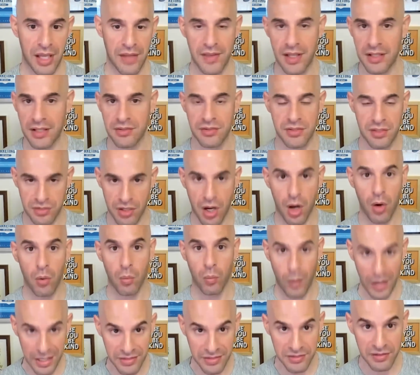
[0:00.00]
That's just a
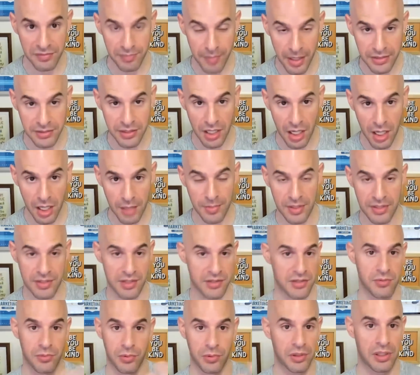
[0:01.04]
waste of my time. It
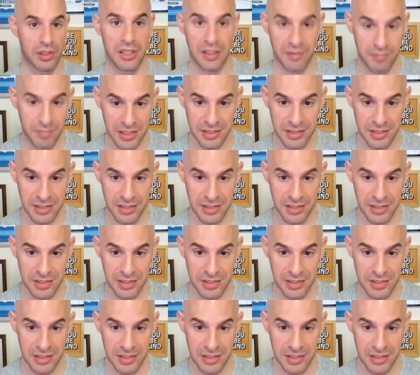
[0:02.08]
doesn't really give me